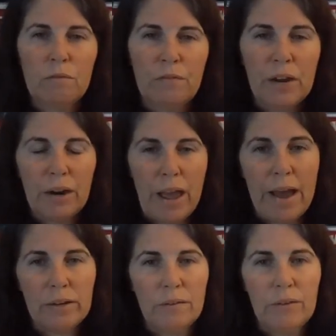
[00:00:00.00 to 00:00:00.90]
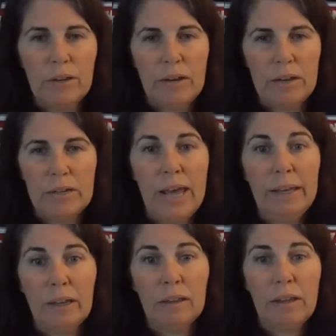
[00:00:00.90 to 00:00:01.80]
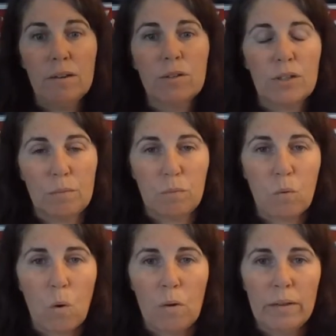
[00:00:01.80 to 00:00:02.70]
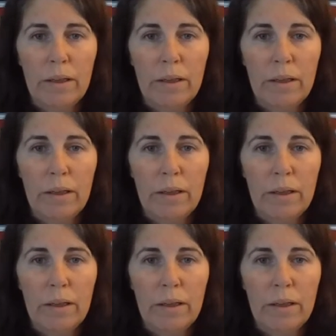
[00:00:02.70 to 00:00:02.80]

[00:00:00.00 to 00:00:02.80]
very active in, and take a leadership role.